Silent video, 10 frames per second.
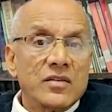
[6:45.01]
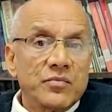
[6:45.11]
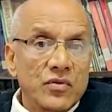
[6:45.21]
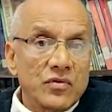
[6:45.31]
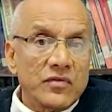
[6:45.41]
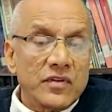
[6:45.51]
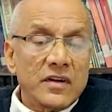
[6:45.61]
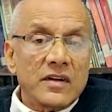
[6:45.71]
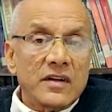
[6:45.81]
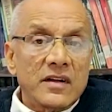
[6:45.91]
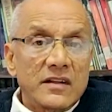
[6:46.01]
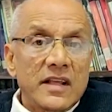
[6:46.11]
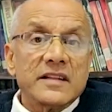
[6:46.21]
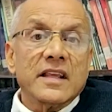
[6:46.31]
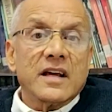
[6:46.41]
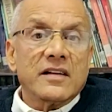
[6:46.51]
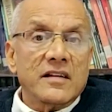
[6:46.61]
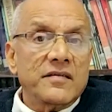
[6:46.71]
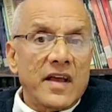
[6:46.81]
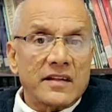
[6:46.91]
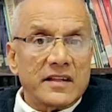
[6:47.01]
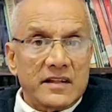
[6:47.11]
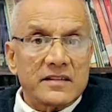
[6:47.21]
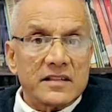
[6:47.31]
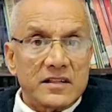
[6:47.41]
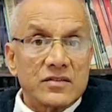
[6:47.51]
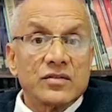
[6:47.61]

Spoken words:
to prove that they are in fact innocent.